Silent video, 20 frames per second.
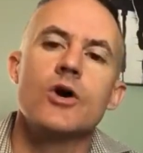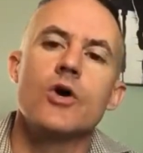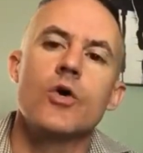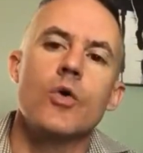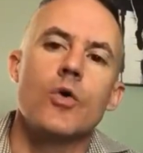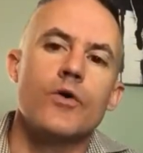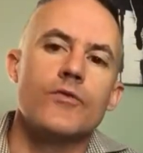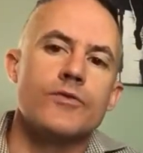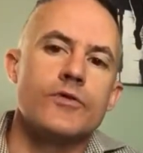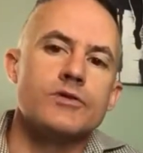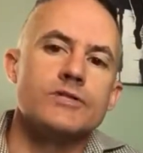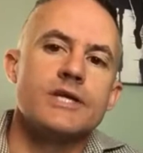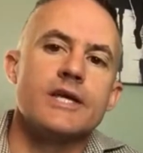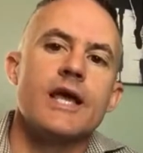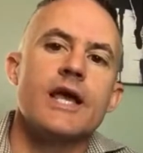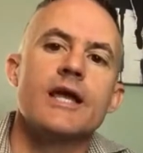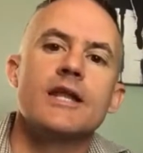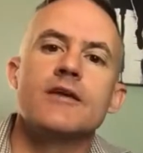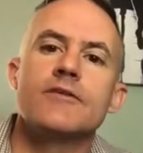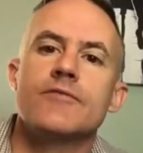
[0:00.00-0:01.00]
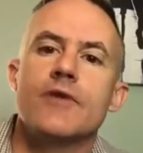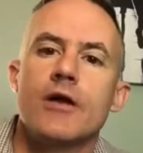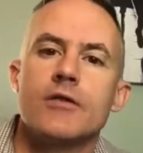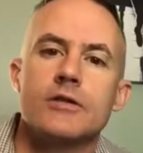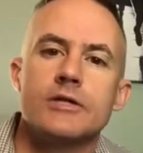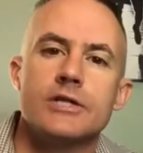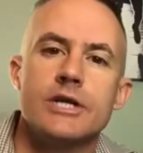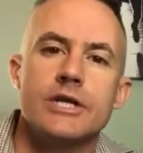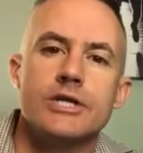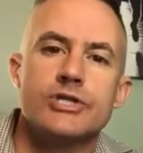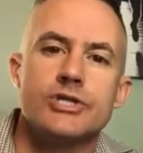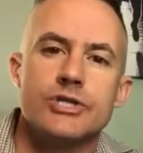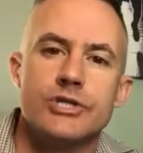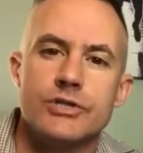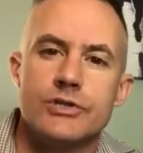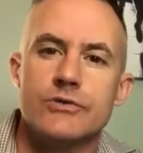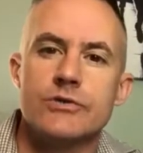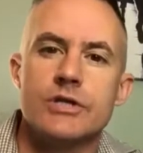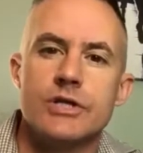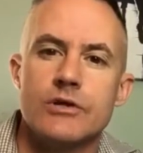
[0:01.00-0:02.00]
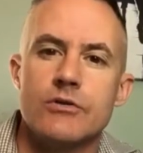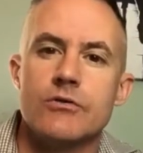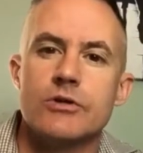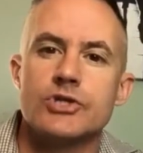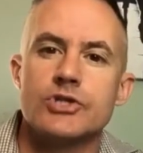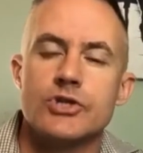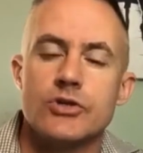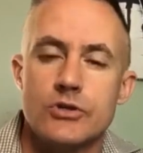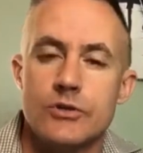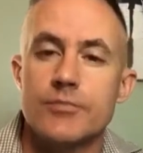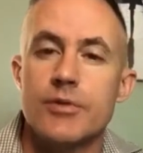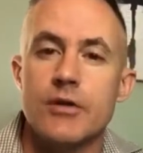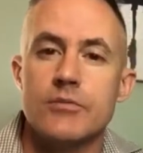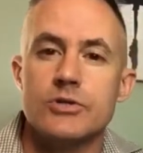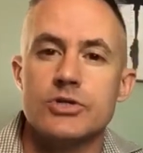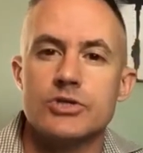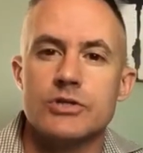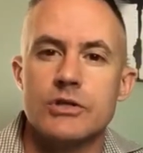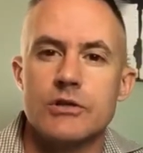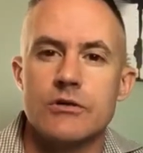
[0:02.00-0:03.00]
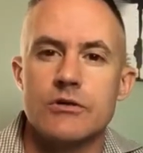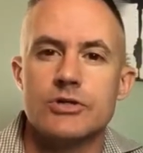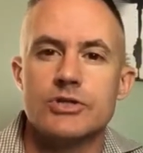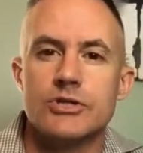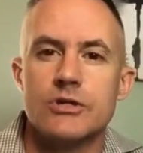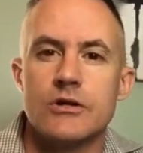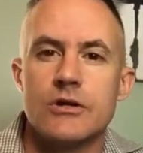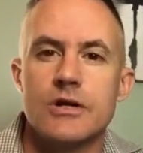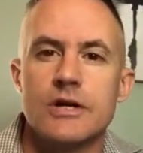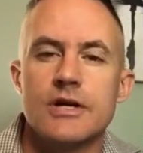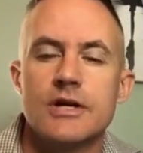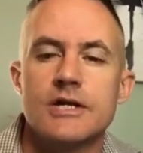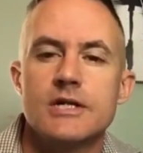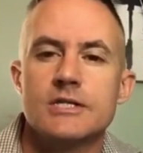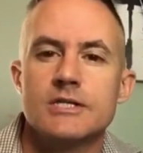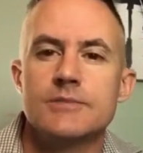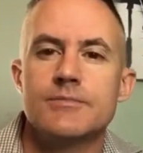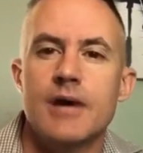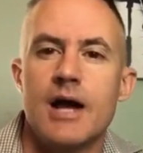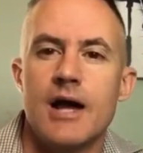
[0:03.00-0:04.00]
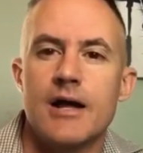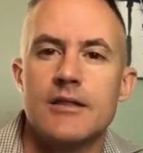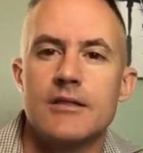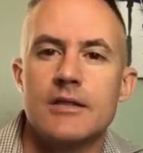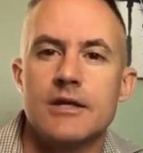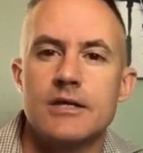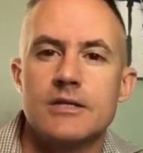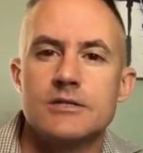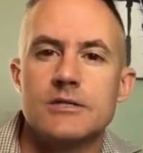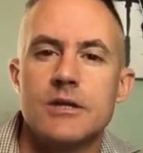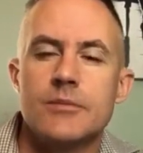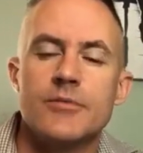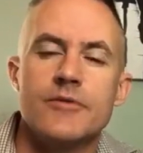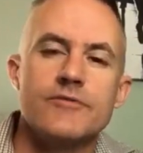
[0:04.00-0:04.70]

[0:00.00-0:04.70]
or if there's any validation in the literature, the published literature, to back things up.